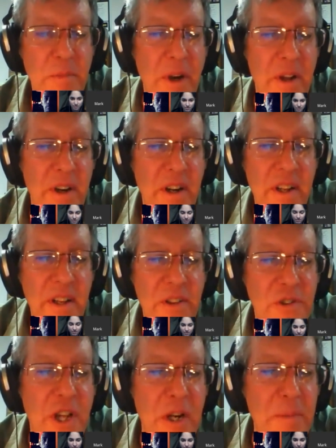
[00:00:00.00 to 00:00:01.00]
But
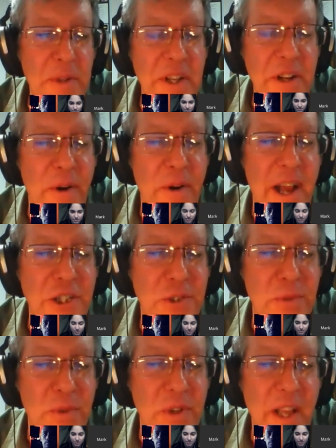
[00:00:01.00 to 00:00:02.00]
there's got to be
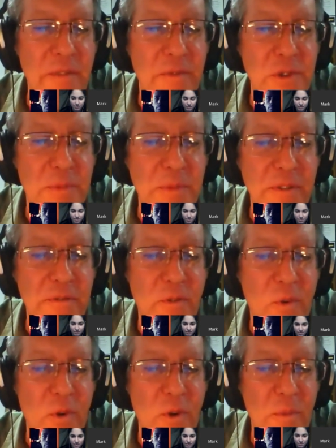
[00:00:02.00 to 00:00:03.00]
interaction when life is being
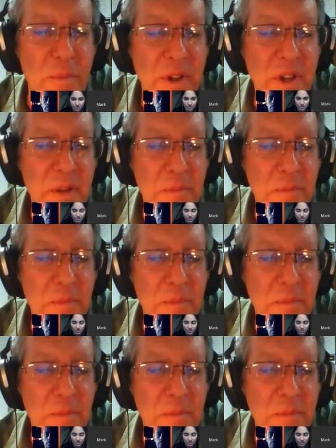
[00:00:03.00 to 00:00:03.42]
formed